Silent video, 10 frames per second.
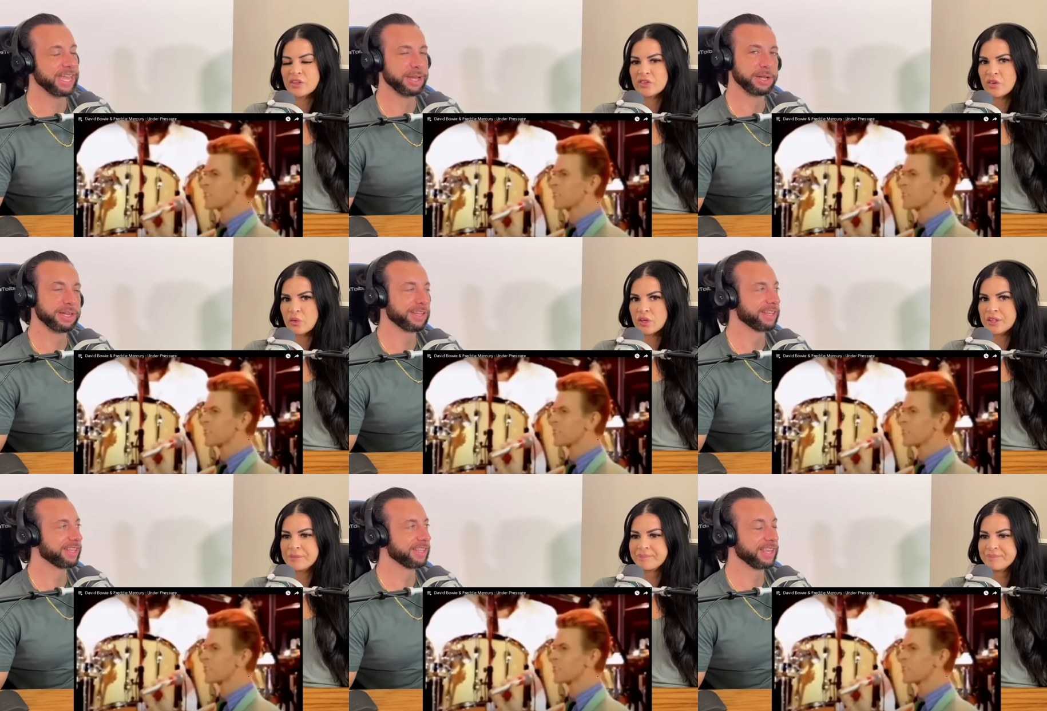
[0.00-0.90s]
Speaker 1: They're and, so
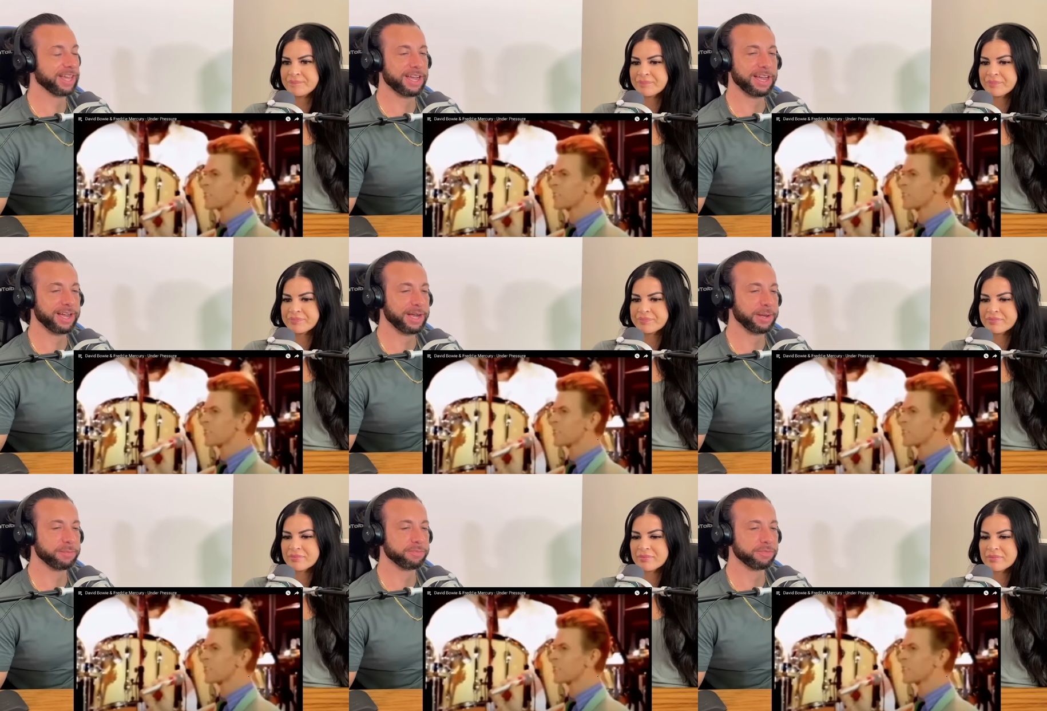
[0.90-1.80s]
good. Yeah.
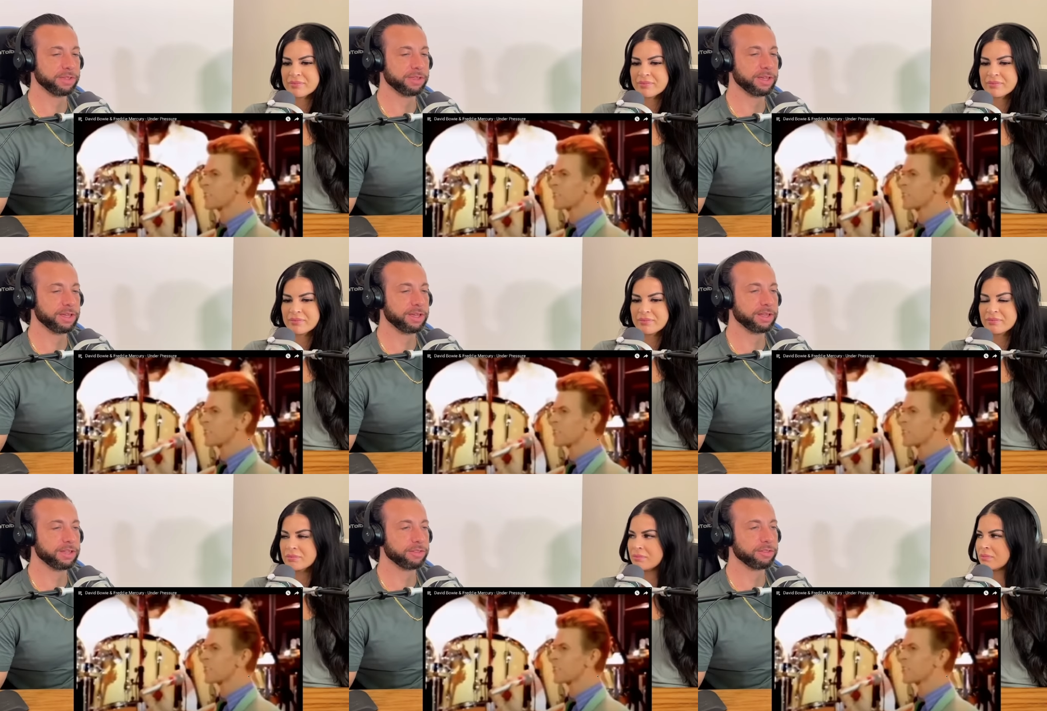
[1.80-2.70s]
Um,
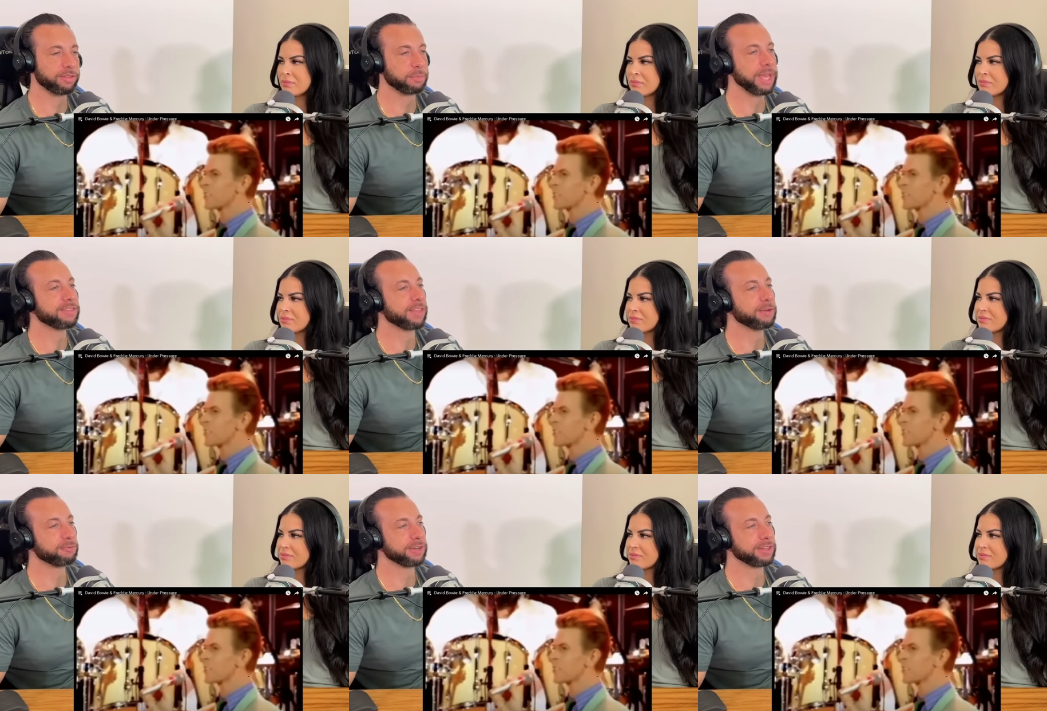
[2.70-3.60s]
the
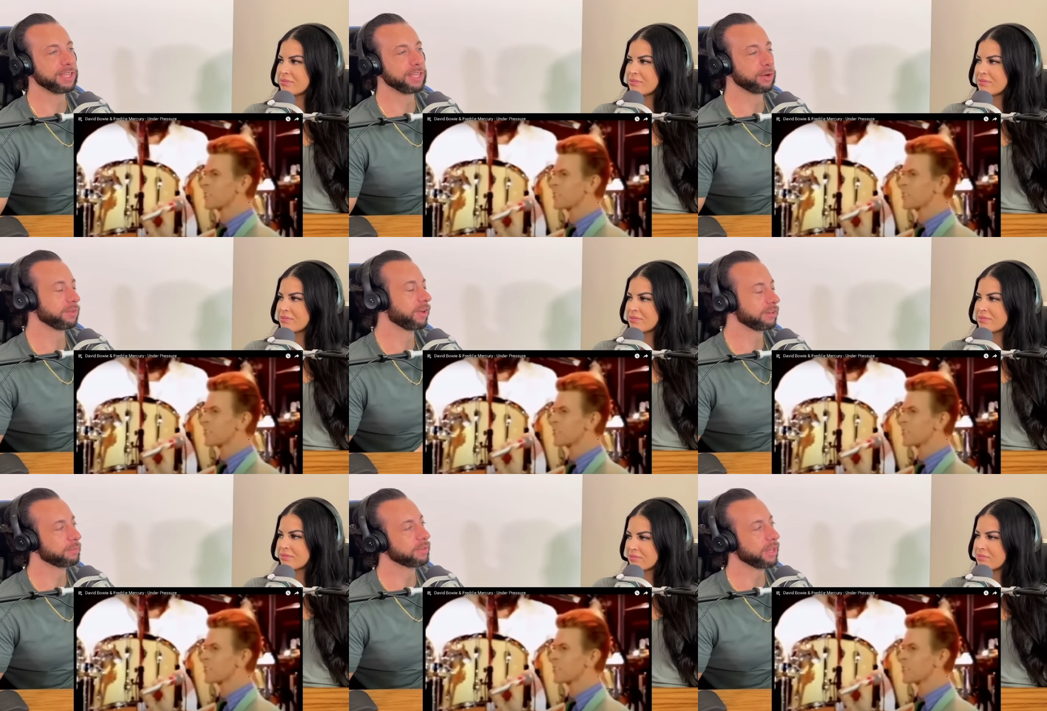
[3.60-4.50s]
bass line really, you know, we
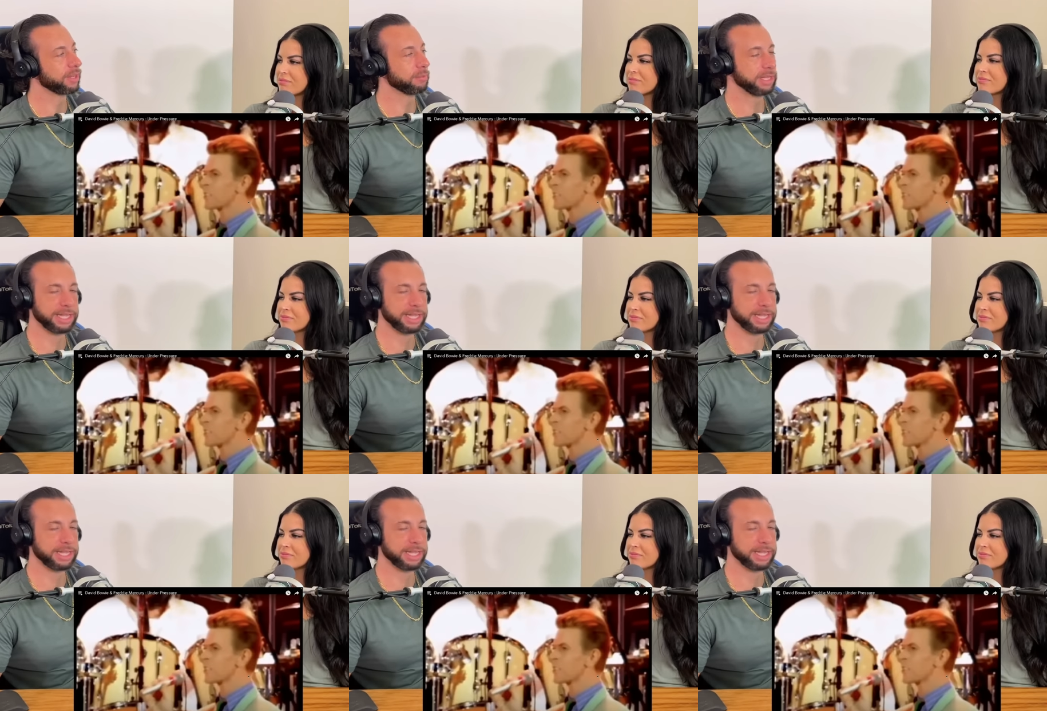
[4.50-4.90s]
talked about that in the